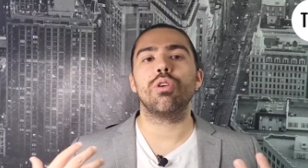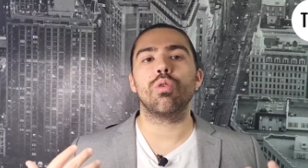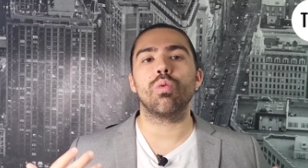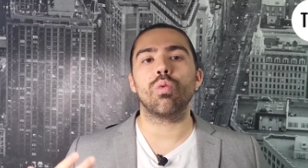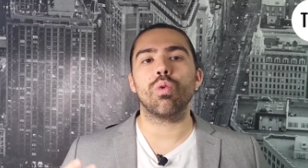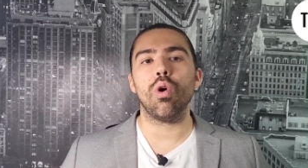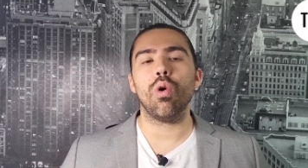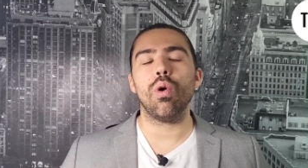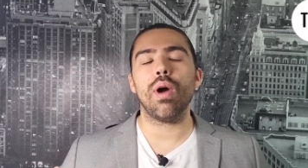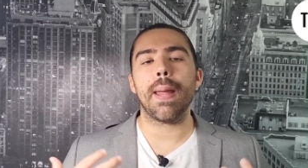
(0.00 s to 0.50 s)

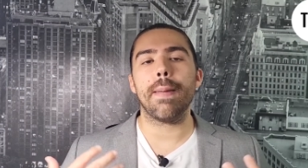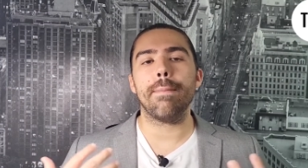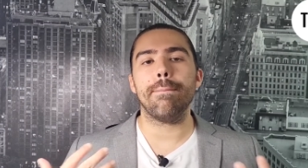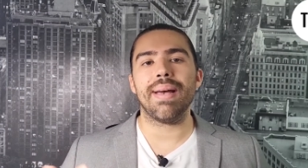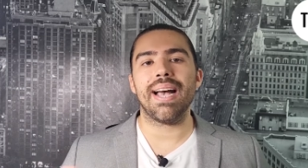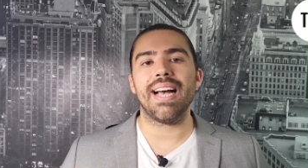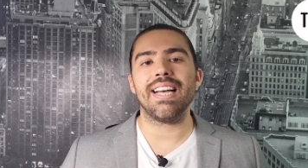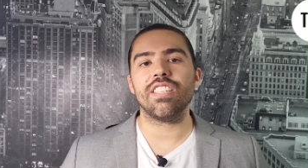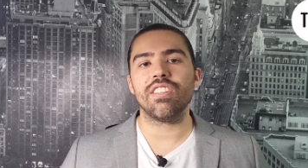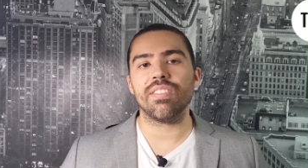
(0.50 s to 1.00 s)
grow a
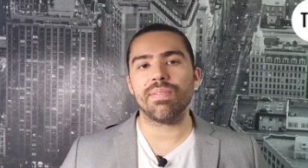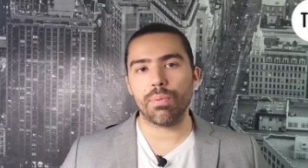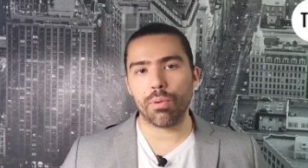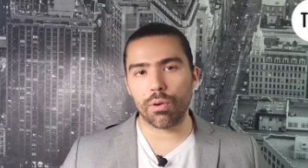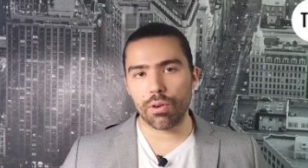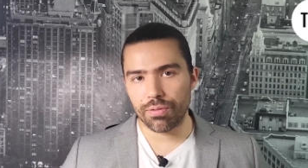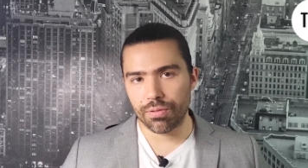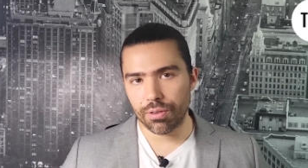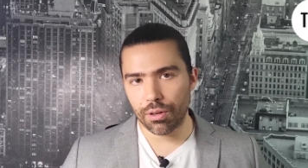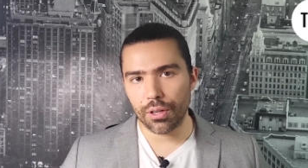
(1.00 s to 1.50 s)
massive
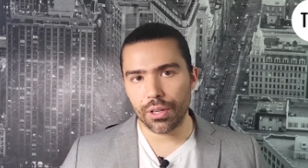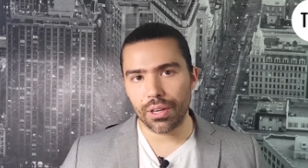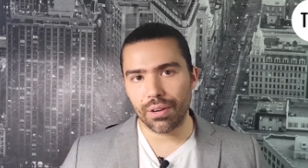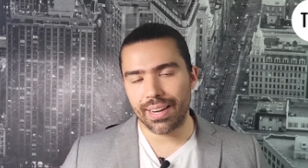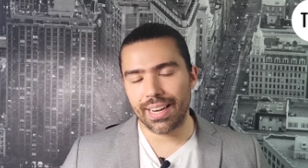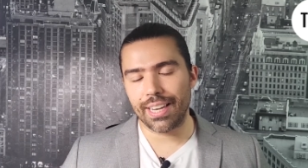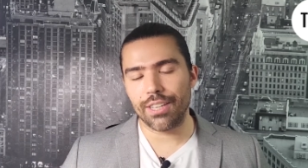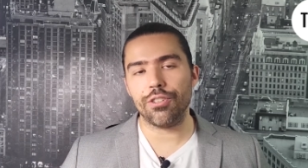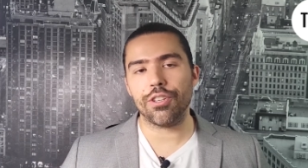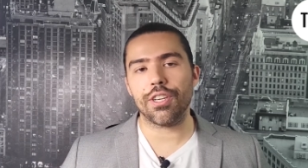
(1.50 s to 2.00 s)
portfolio.
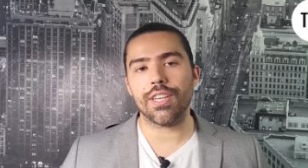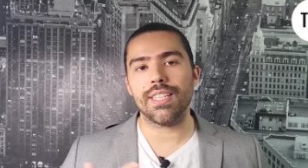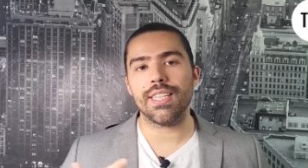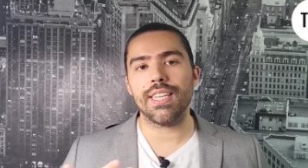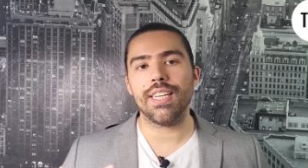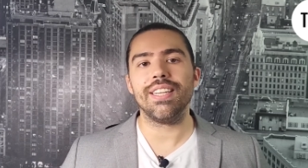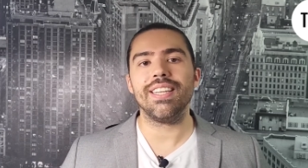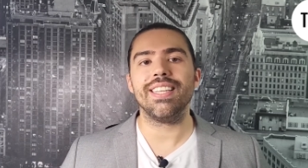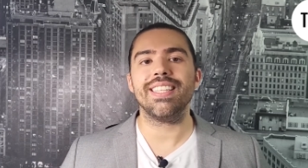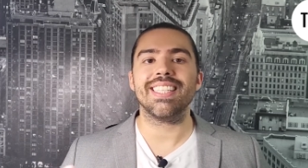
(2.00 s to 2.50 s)
And as you
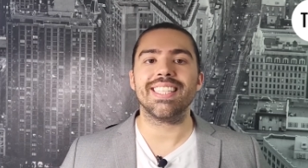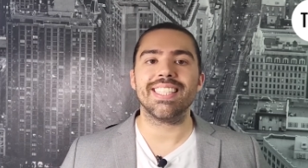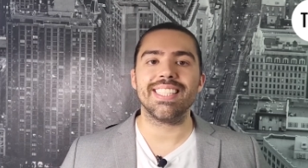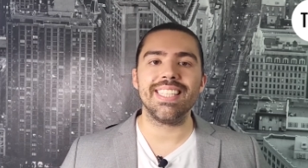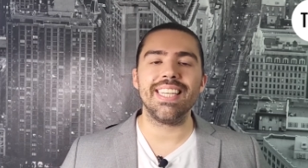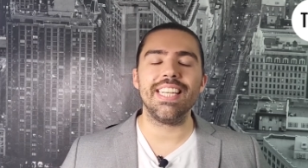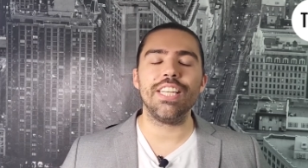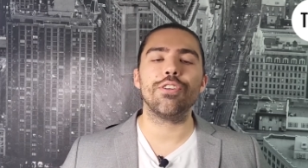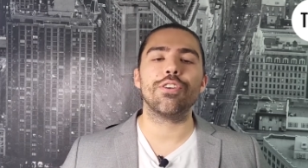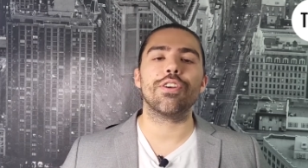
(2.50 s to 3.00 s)
continue to
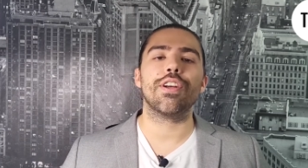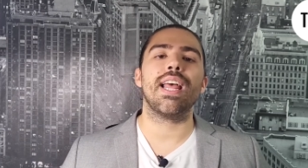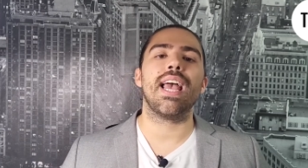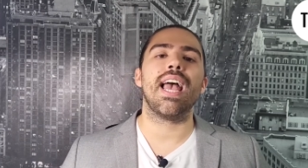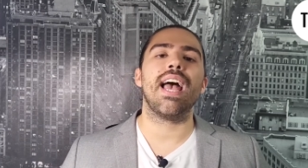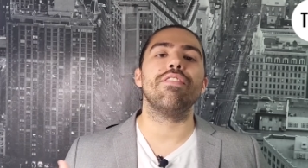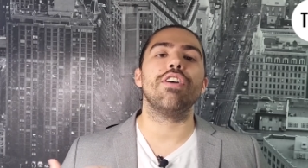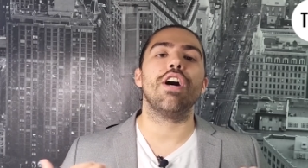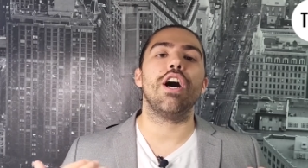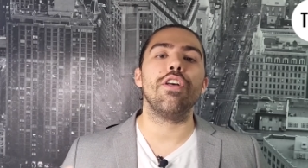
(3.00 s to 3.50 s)
succeed, you're gonna
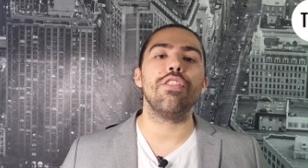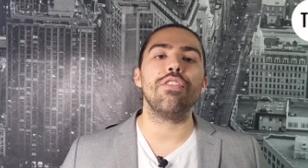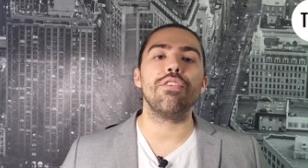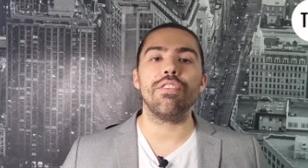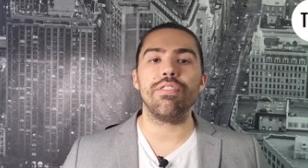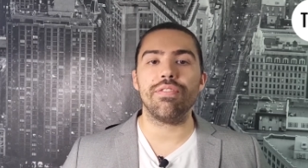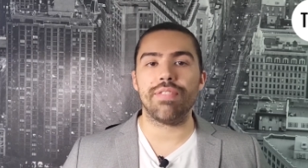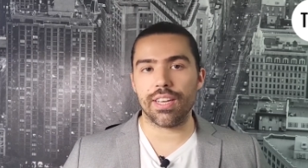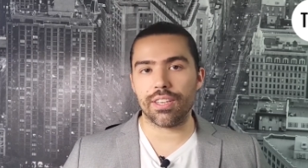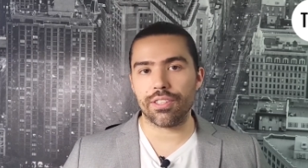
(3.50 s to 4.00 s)
have other
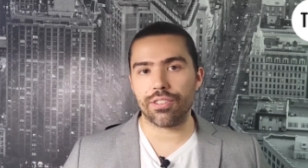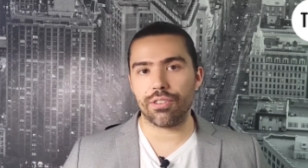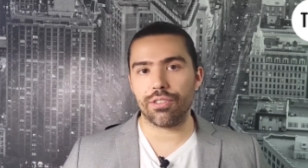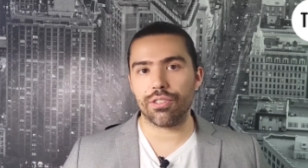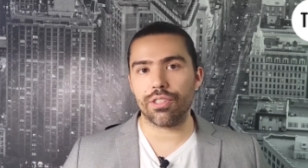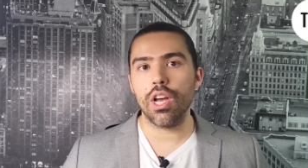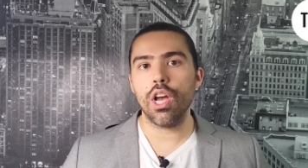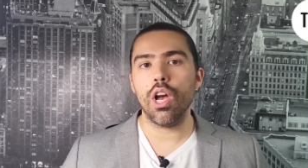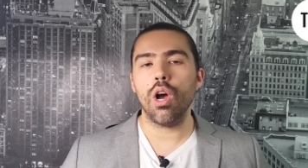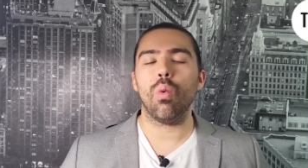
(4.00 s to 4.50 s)

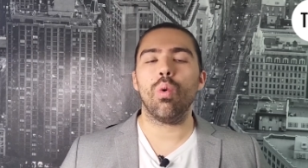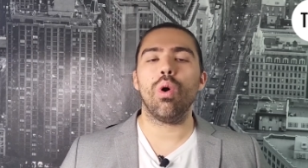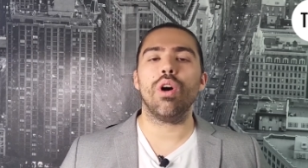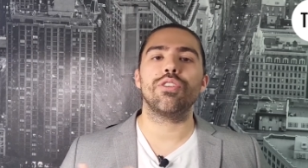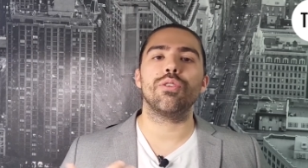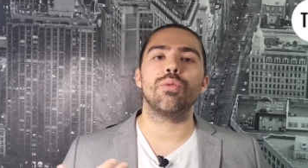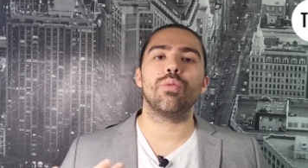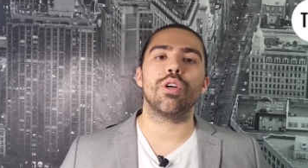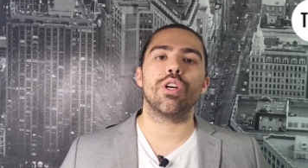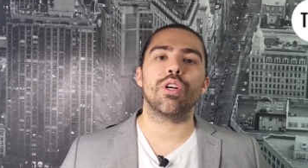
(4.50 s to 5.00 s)
investors want
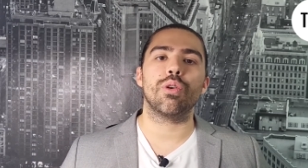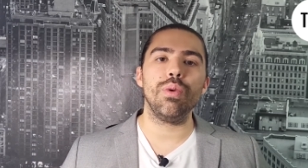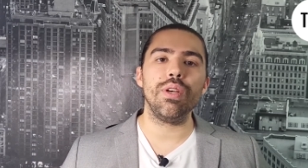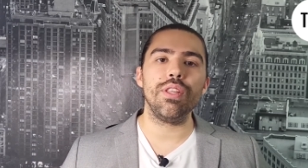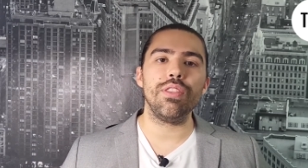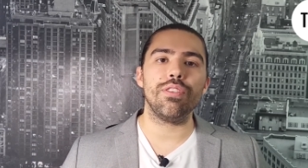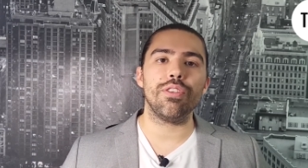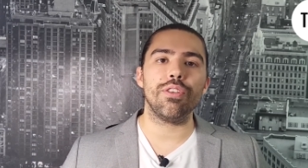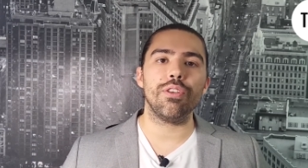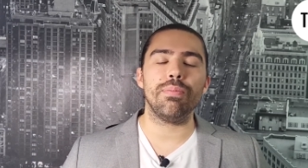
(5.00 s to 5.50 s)
to work
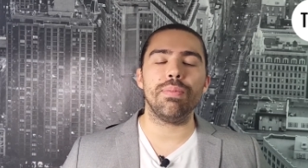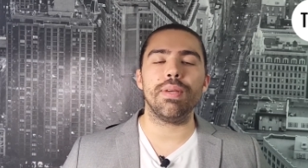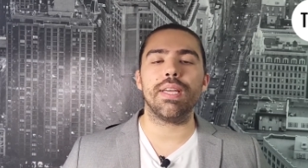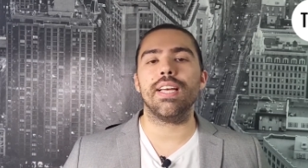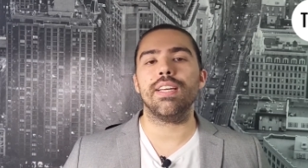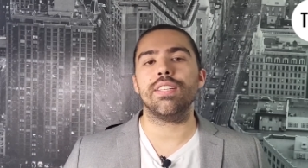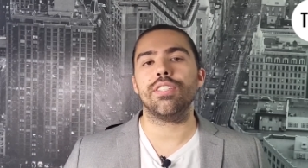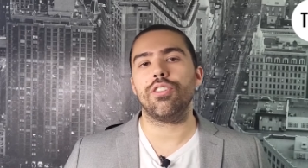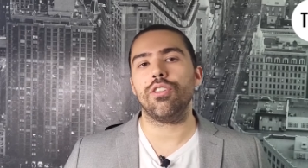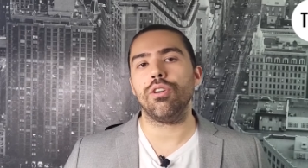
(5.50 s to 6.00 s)
with you
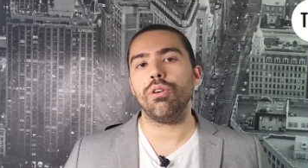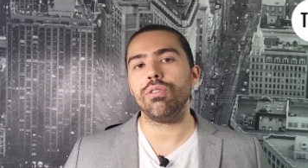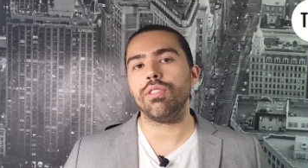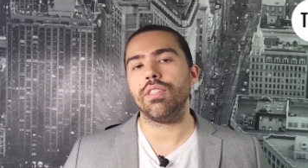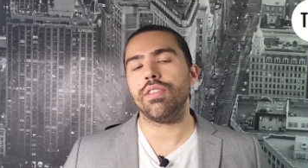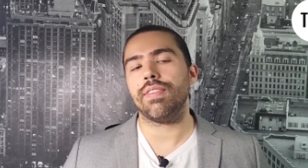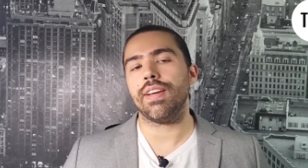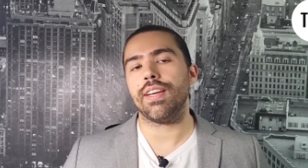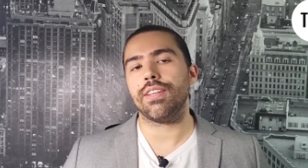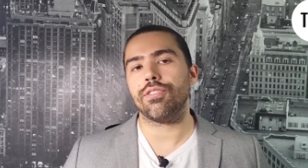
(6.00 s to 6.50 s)
because those
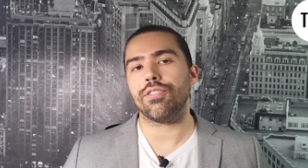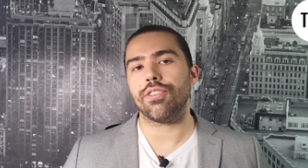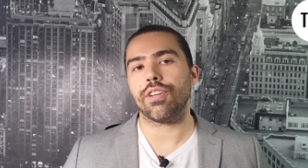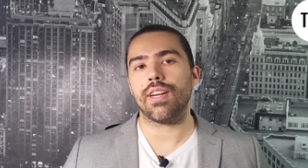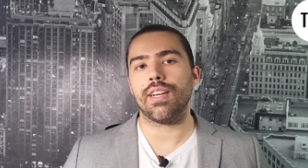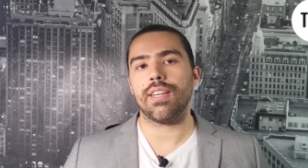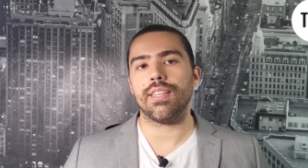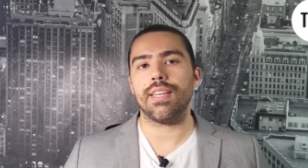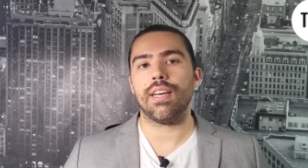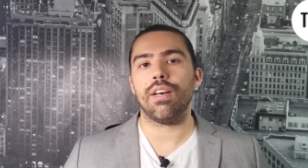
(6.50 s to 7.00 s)
investors are
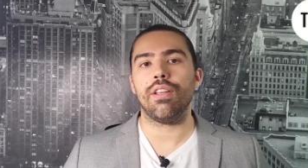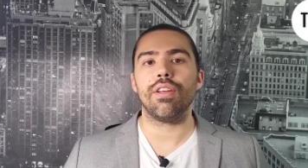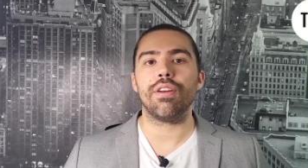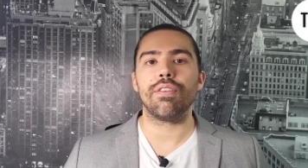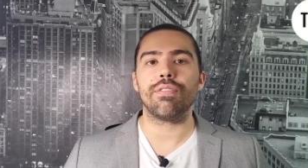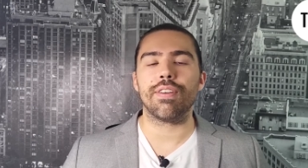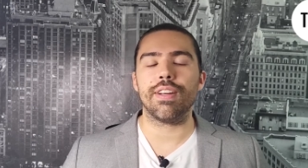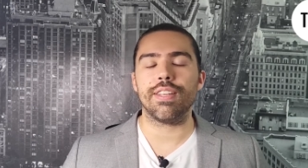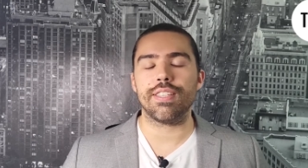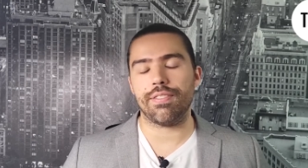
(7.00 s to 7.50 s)
going to tell their
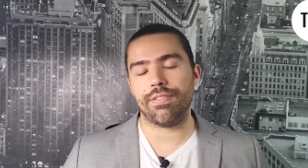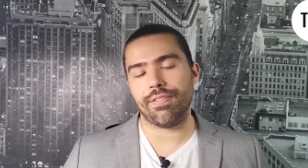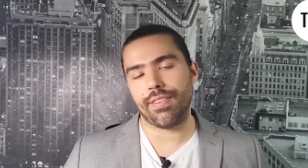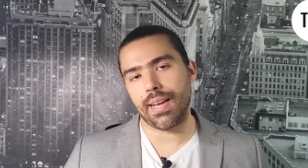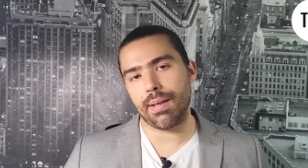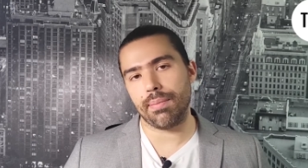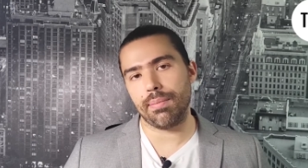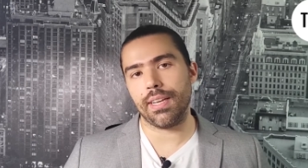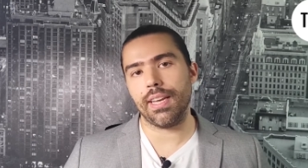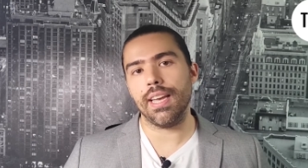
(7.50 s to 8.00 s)
friends and
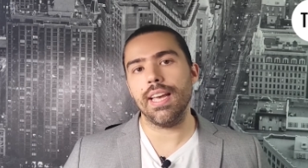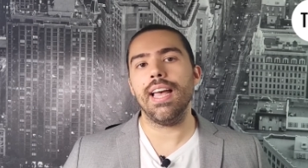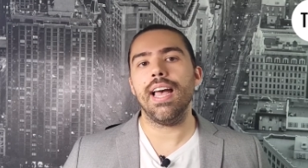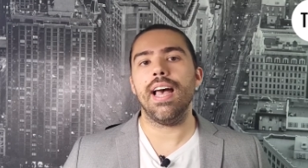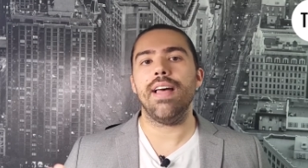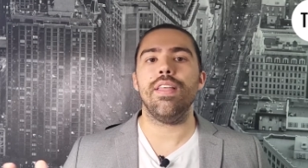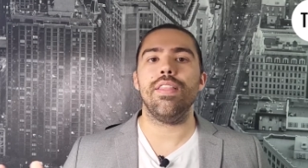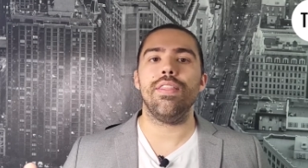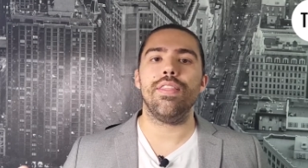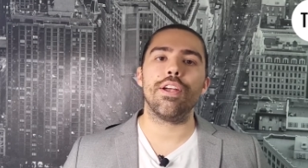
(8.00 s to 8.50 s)
family
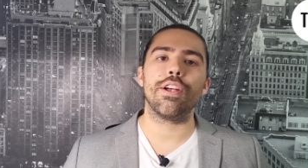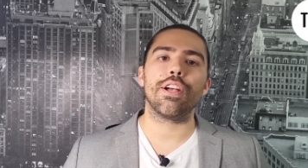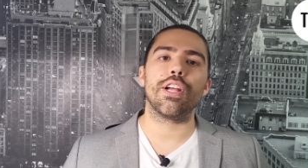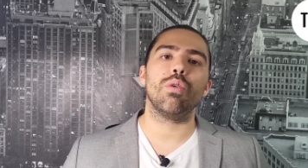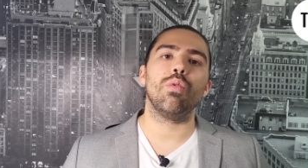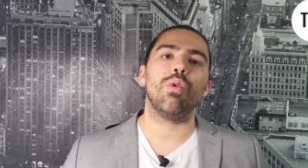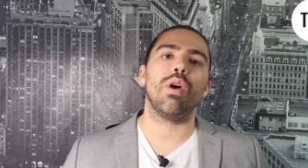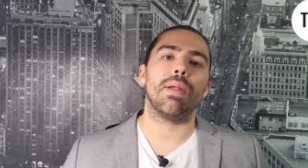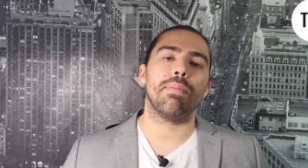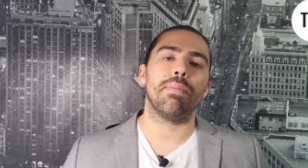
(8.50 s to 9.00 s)
and they're going to want